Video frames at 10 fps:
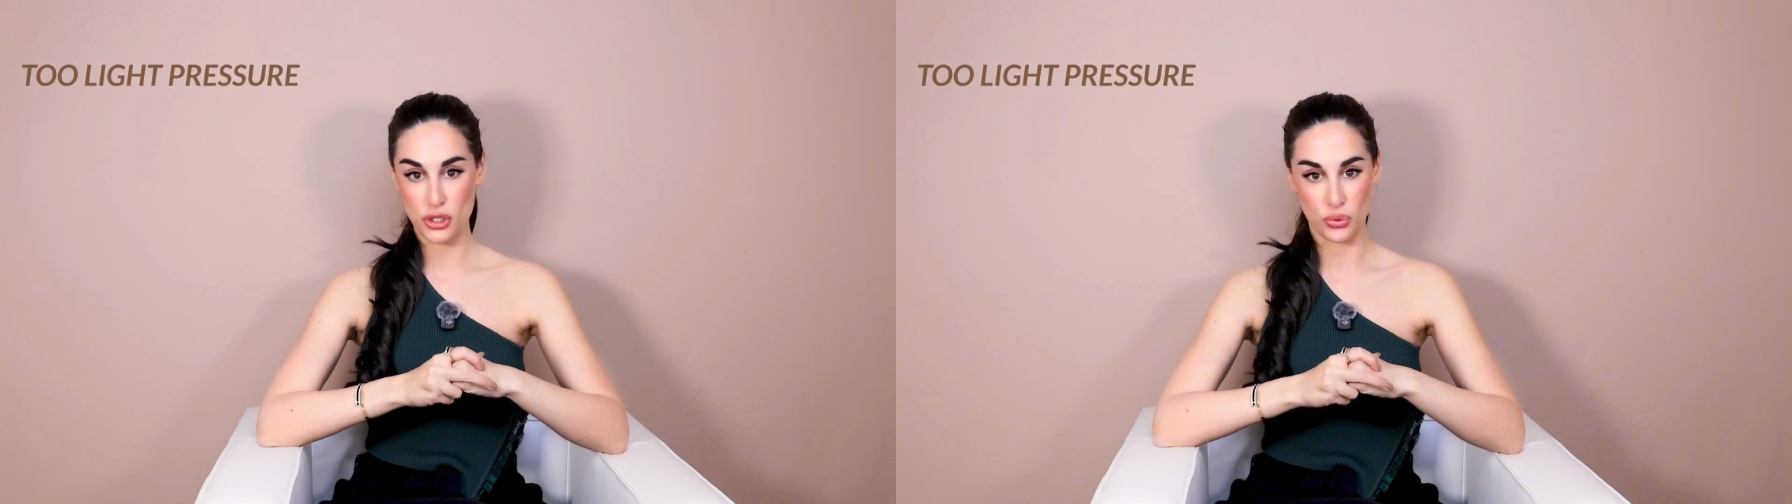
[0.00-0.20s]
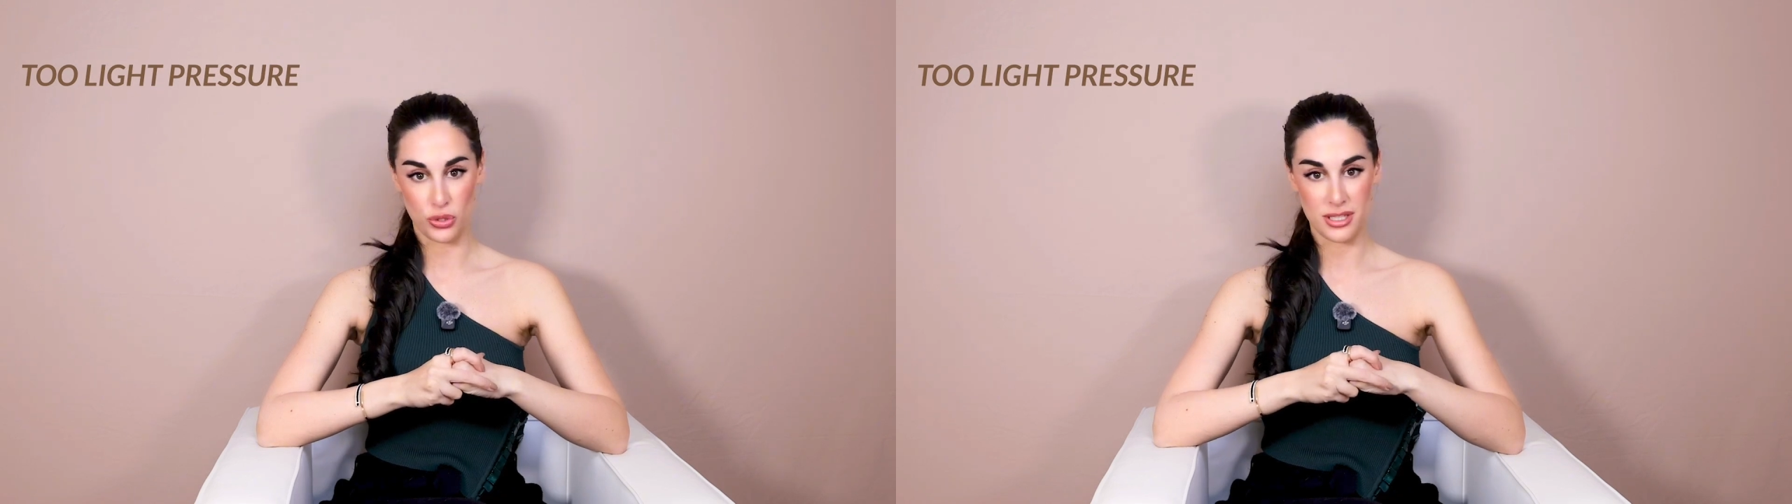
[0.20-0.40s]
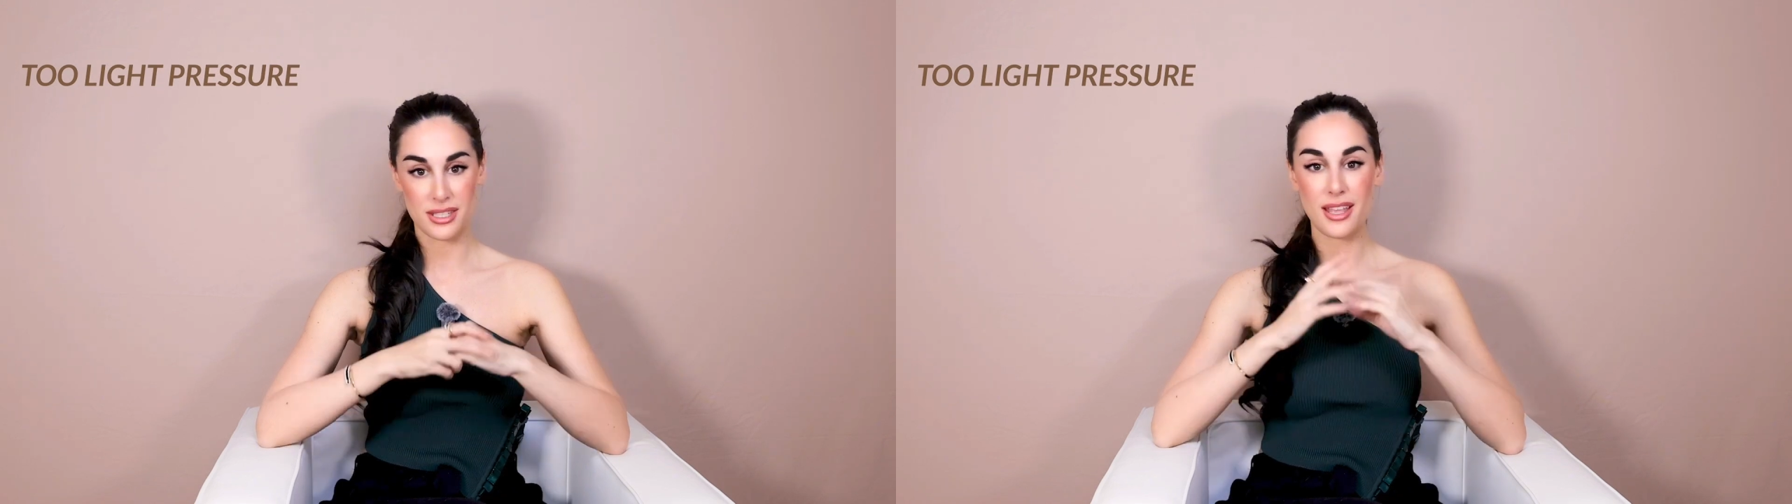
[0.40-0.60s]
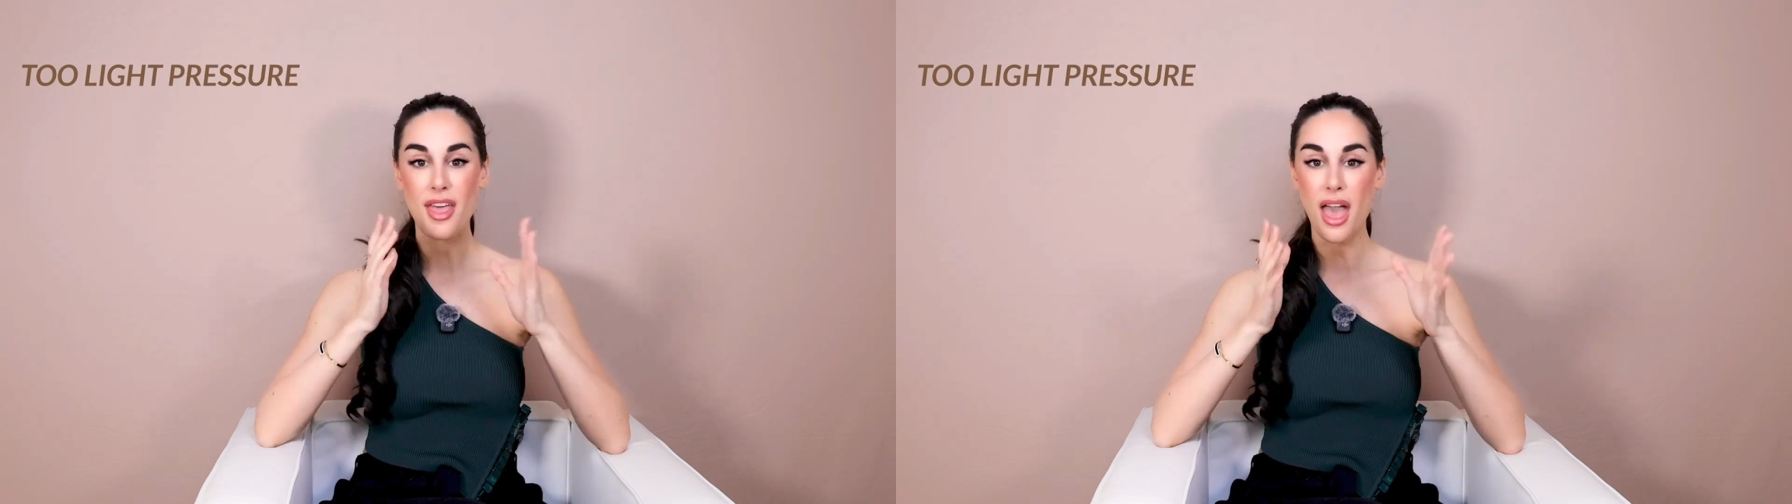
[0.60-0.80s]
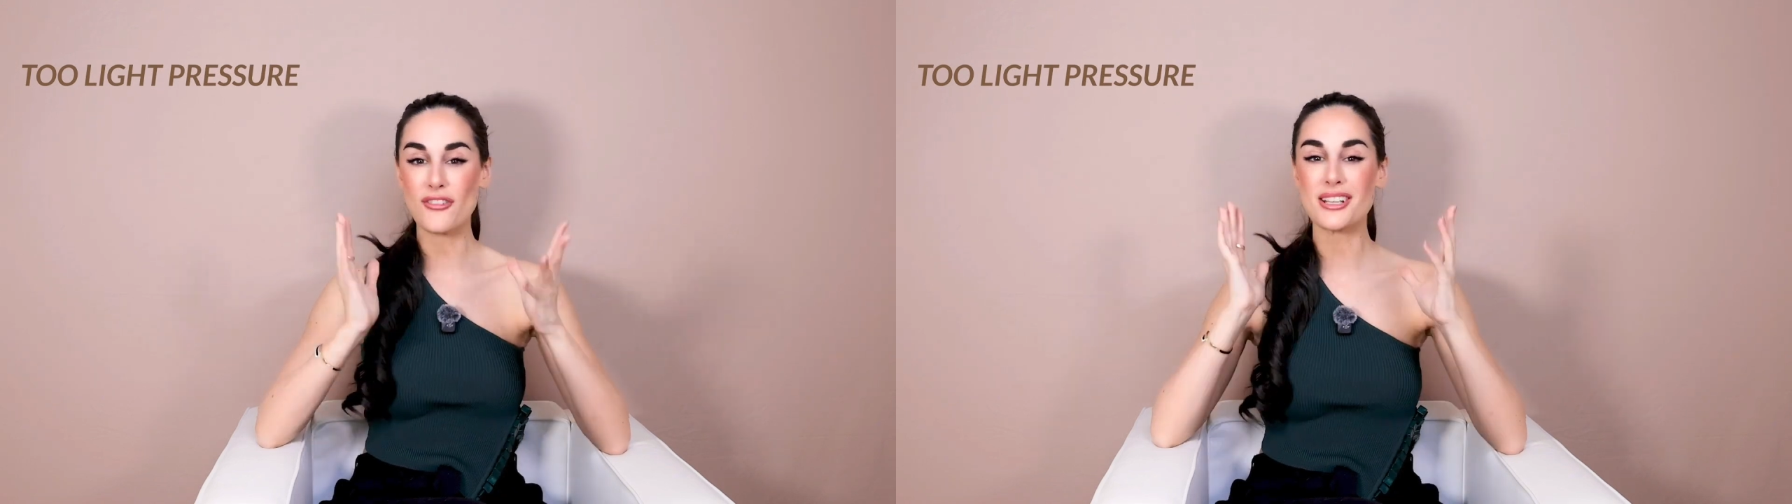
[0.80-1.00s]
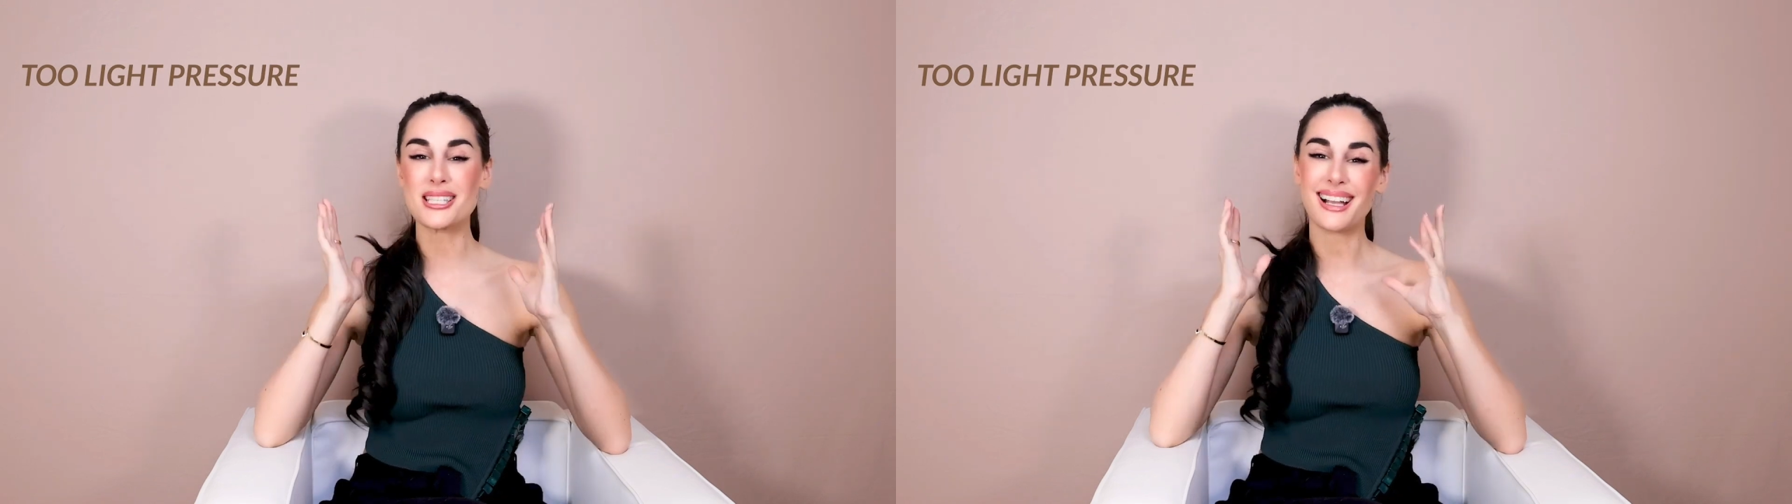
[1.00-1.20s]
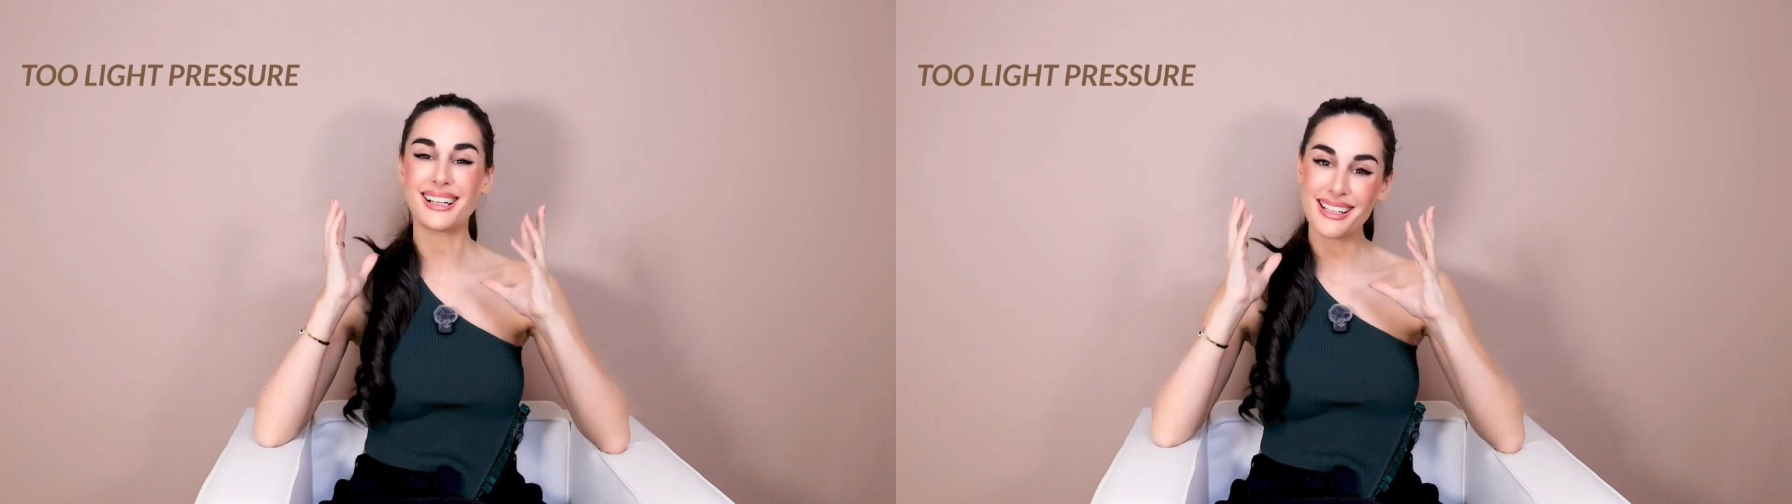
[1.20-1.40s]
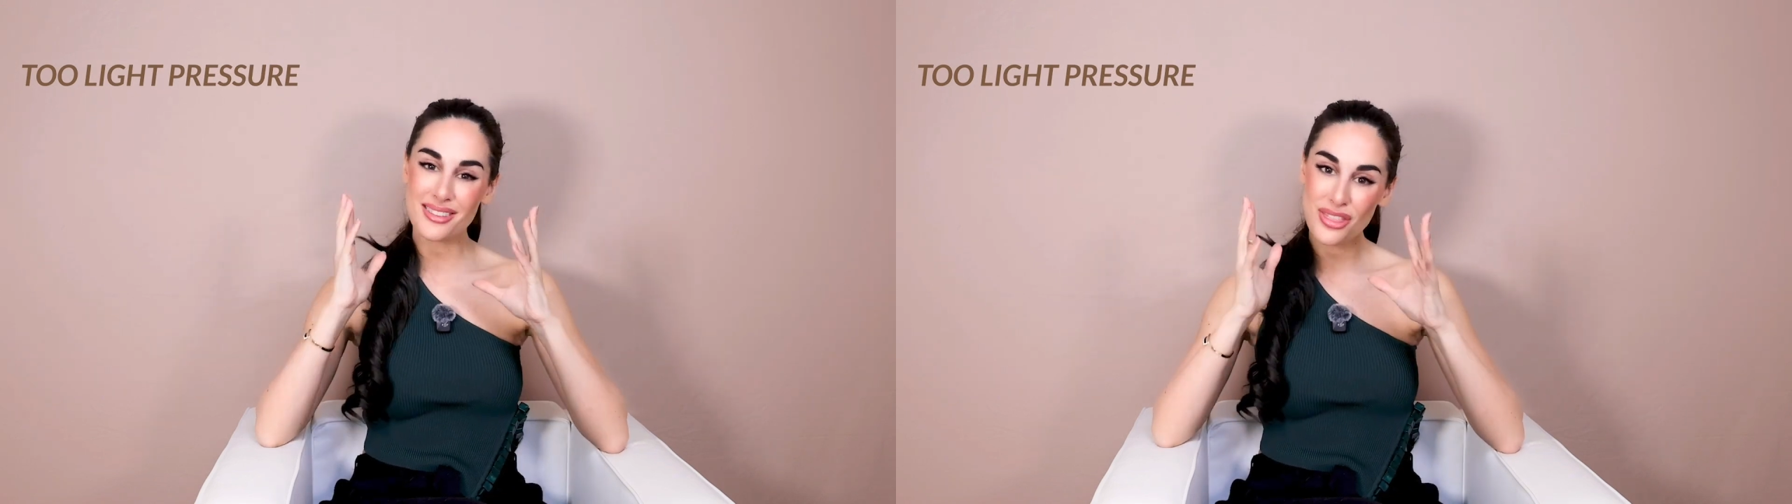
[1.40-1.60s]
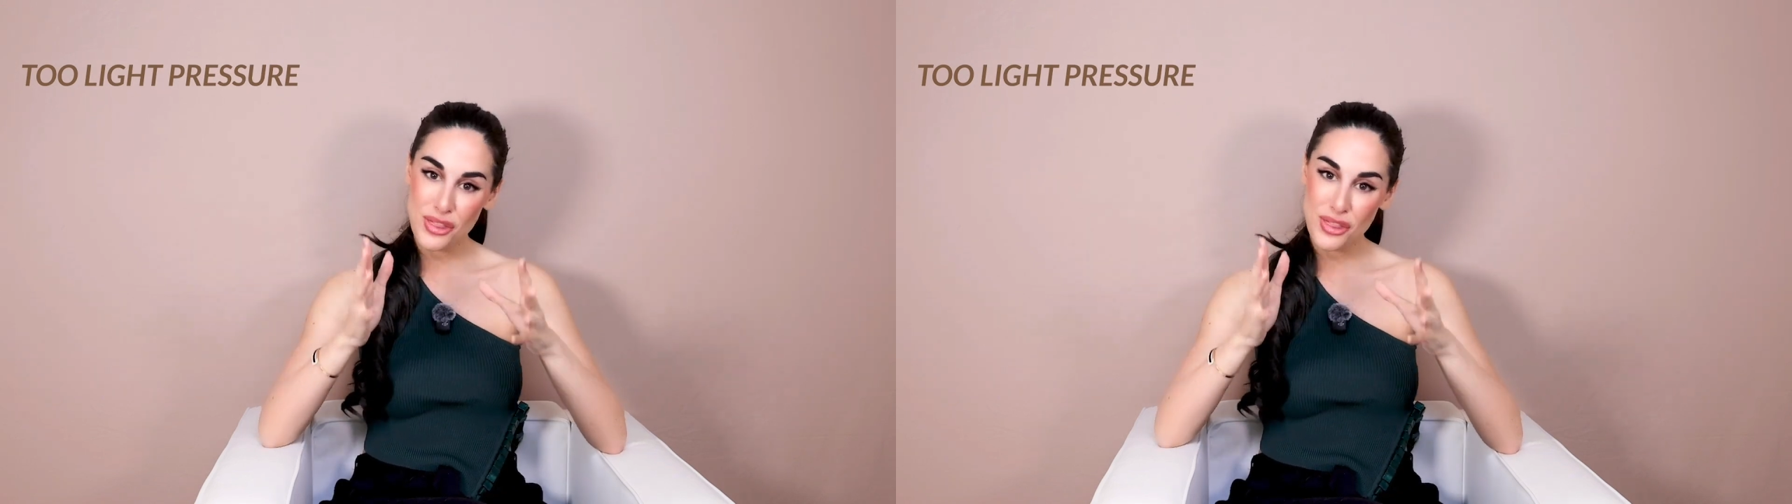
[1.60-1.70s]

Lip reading: students that have exactly